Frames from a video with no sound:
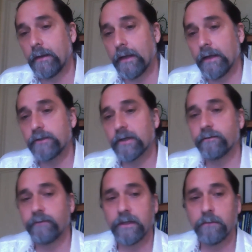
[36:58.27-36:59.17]

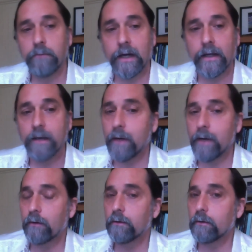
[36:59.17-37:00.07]
HSV by
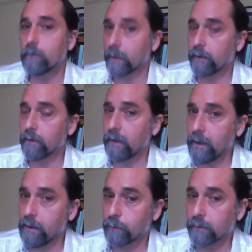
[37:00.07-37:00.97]
about greater than
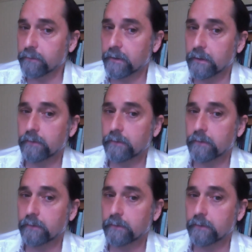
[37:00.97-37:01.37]
80%.